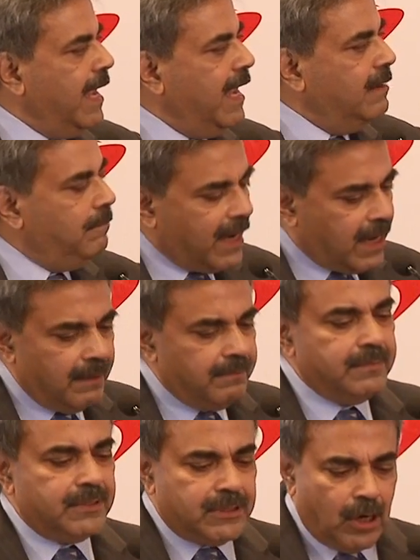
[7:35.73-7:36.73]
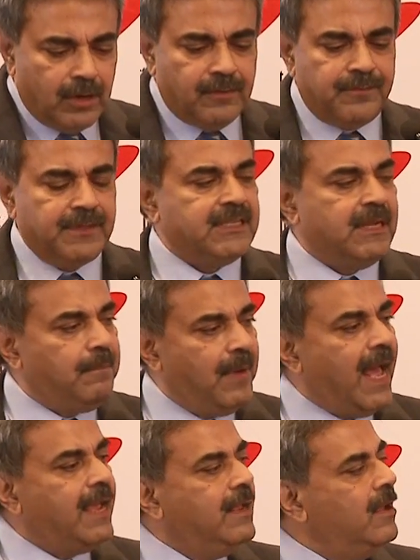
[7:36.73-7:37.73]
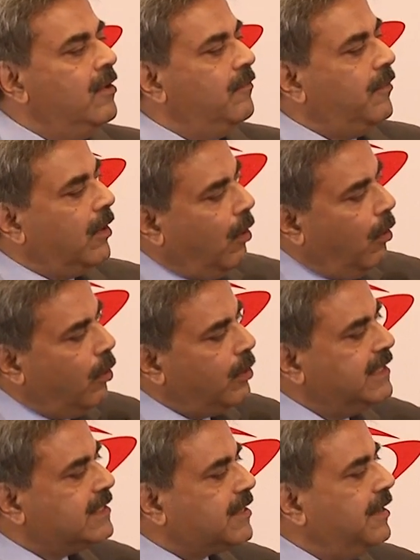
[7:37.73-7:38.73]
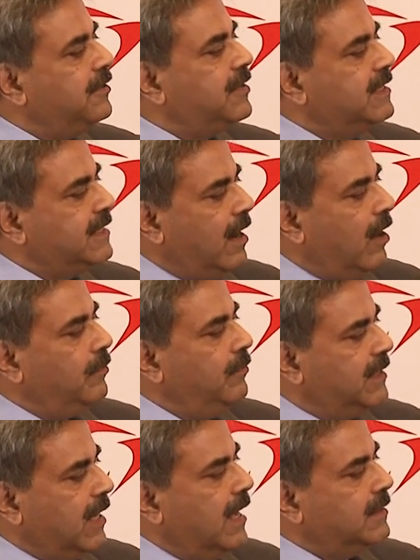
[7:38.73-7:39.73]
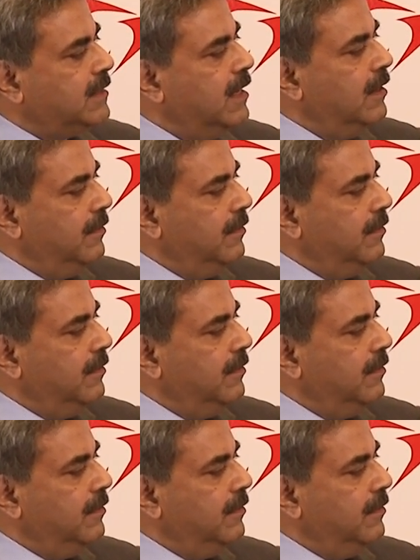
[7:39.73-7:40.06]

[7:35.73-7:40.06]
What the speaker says: and become sort of a supply for all these countries around with us,